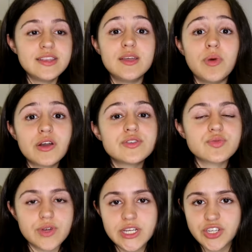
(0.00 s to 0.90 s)
The models
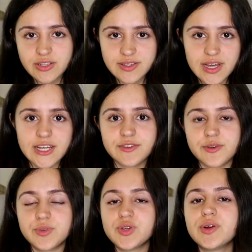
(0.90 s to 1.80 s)
range in size
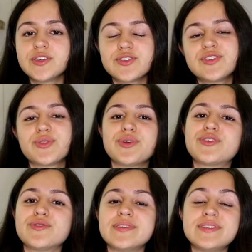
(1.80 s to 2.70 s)
from 200 to
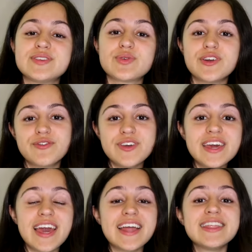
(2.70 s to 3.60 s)
350 square
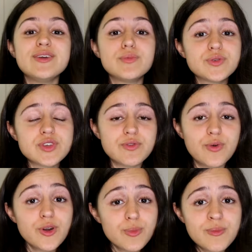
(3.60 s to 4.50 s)
feet, and the most
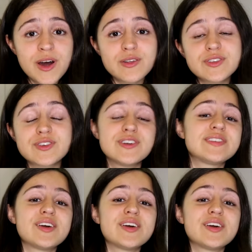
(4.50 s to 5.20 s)
affordable model starts